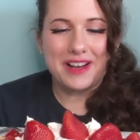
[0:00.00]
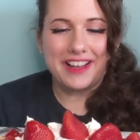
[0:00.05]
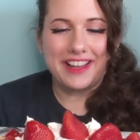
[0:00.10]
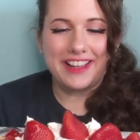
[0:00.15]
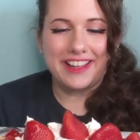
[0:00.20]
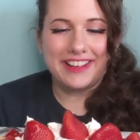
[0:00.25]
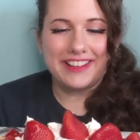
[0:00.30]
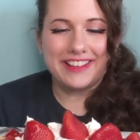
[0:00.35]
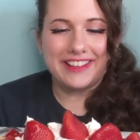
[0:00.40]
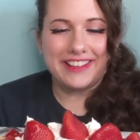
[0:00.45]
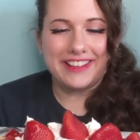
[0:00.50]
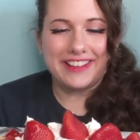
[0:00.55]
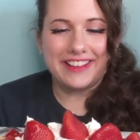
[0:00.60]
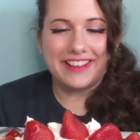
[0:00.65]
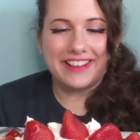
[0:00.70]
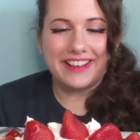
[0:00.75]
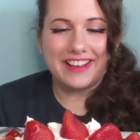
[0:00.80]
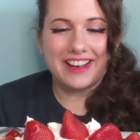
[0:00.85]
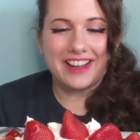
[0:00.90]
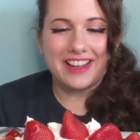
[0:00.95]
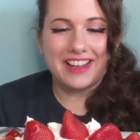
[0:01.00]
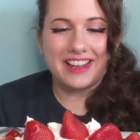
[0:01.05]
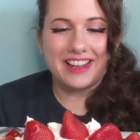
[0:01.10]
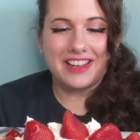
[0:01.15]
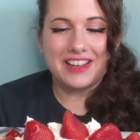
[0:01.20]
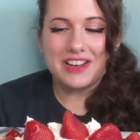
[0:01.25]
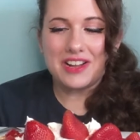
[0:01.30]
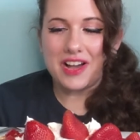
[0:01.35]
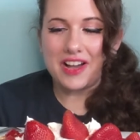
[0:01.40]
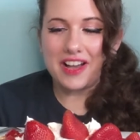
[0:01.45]
but
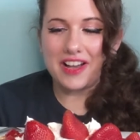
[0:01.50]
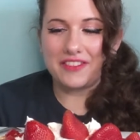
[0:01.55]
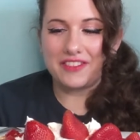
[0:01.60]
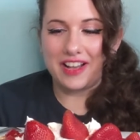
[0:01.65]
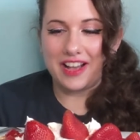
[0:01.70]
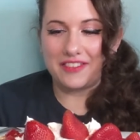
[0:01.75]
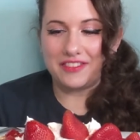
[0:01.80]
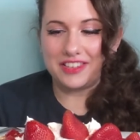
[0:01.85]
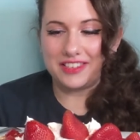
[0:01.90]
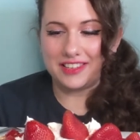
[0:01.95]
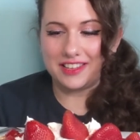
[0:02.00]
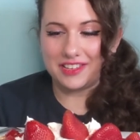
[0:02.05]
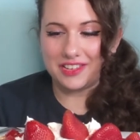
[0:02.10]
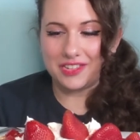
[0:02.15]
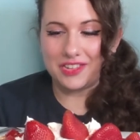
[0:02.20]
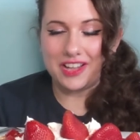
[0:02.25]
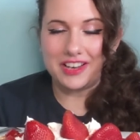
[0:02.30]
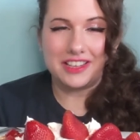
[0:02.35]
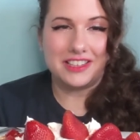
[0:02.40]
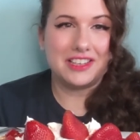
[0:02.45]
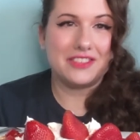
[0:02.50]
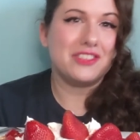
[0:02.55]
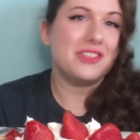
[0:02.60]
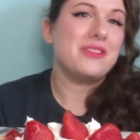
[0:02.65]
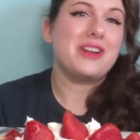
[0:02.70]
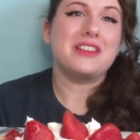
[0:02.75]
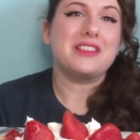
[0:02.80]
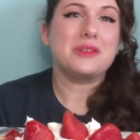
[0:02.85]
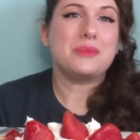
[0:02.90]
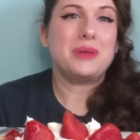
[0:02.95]
you know, I've, I've seen a lot of different
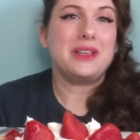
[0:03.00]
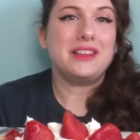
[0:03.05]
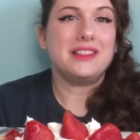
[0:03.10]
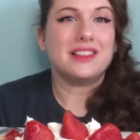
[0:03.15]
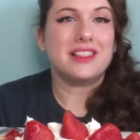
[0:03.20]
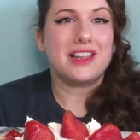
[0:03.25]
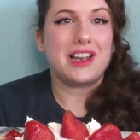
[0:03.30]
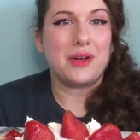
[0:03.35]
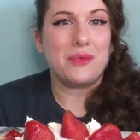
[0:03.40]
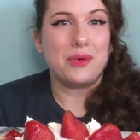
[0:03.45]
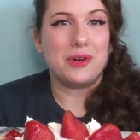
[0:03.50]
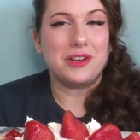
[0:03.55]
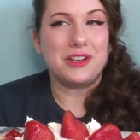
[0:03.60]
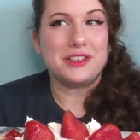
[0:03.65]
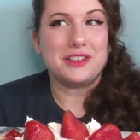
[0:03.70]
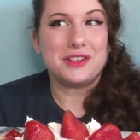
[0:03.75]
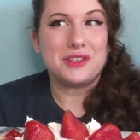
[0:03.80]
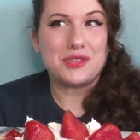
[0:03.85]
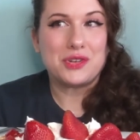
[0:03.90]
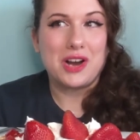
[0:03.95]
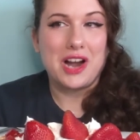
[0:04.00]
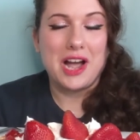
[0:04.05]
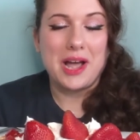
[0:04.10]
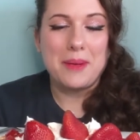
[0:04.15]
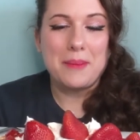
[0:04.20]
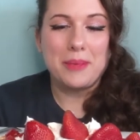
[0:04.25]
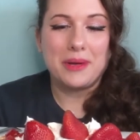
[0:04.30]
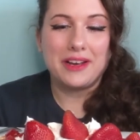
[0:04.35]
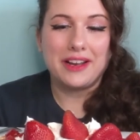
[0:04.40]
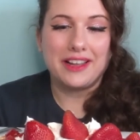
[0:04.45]
recipes that I wanted to try,
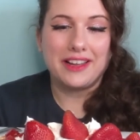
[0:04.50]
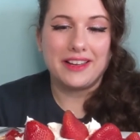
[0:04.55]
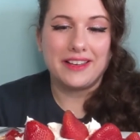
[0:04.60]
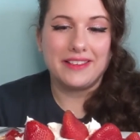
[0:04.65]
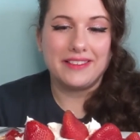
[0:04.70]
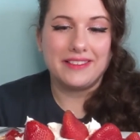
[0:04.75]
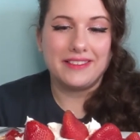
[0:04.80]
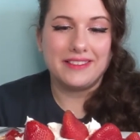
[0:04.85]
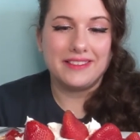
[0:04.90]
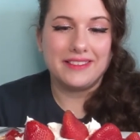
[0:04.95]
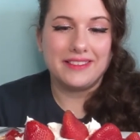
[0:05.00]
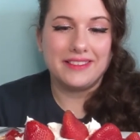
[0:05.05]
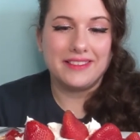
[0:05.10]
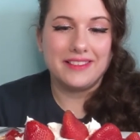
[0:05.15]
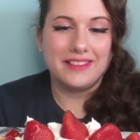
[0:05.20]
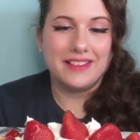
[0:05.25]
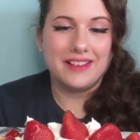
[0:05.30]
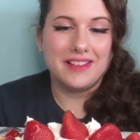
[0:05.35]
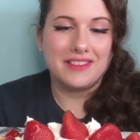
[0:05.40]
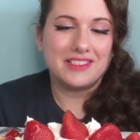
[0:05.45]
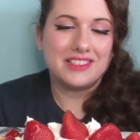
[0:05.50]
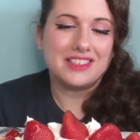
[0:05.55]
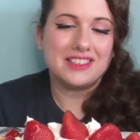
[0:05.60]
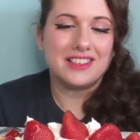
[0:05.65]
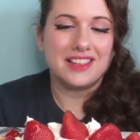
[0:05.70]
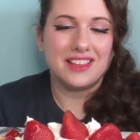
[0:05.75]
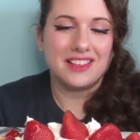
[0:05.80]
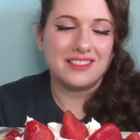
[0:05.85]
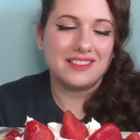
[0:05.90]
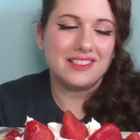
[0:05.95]
but I, I was
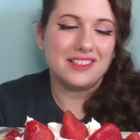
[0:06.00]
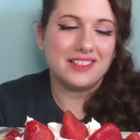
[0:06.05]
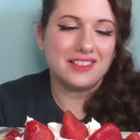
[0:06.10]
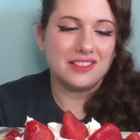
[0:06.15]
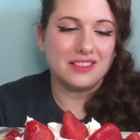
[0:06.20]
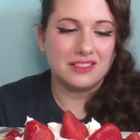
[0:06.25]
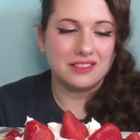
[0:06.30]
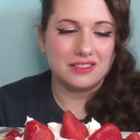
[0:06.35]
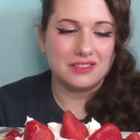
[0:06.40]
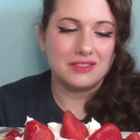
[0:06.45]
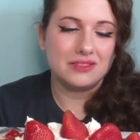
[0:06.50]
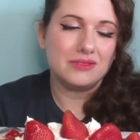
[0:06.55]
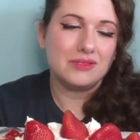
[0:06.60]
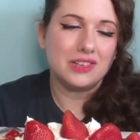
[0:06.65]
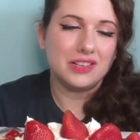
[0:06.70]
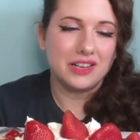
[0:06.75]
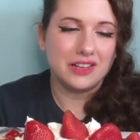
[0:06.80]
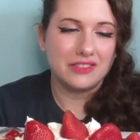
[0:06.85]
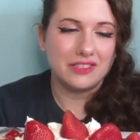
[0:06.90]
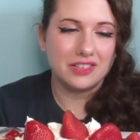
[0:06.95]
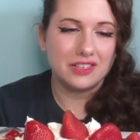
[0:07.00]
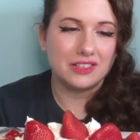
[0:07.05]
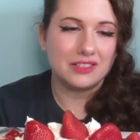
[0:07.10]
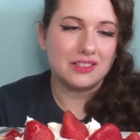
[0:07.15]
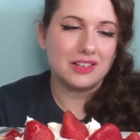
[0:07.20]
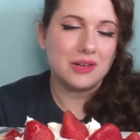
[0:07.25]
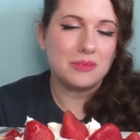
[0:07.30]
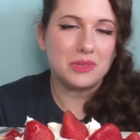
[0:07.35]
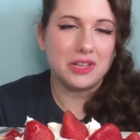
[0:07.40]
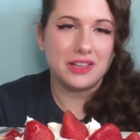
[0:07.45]
just like, eh,
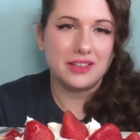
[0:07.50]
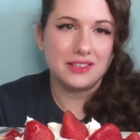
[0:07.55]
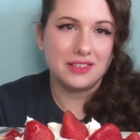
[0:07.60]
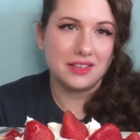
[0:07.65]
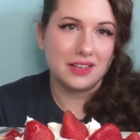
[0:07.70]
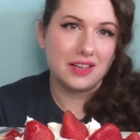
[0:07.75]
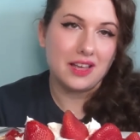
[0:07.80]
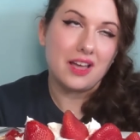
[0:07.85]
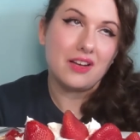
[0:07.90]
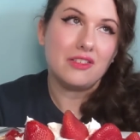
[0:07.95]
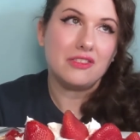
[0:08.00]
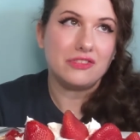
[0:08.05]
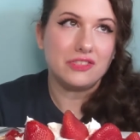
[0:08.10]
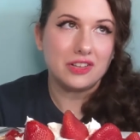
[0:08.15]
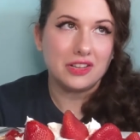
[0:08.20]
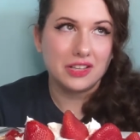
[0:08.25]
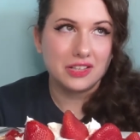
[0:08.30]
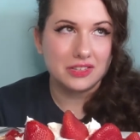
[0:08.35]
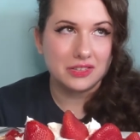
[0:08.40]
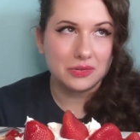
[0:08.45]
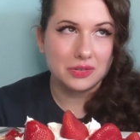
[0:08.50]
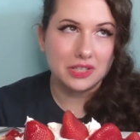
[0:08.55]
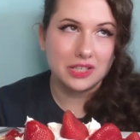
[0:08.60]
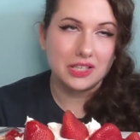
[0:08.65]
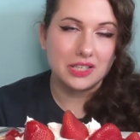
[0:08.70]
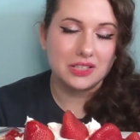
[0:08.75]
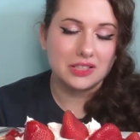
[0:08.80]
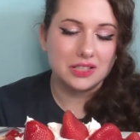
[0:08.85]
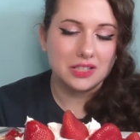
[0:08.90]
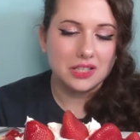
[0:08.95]
whatever. I'm lazy. I don't feel like doing
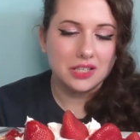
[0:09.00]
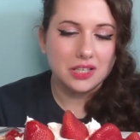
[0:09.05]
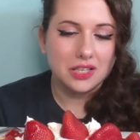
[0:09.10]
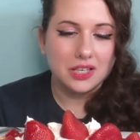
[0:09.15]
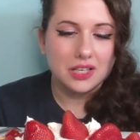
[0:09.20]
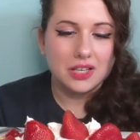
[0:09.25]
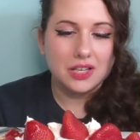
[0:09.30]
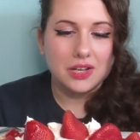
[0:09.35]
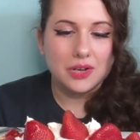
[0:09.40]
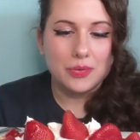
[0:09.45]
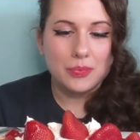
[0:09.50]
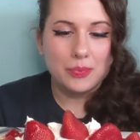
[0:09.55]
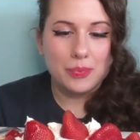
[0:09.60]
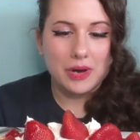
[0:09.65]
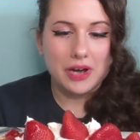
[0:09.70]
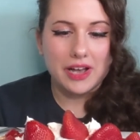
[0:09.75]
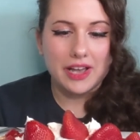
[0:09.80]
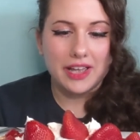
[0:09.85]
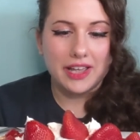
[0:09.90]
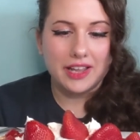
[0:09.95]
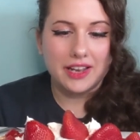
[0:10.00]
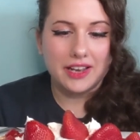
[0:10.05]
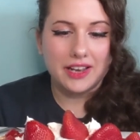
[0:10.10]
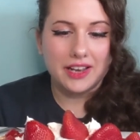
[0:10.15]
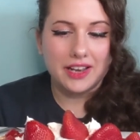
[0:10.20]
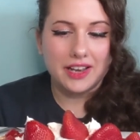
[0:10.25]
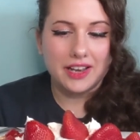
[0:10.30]
it. But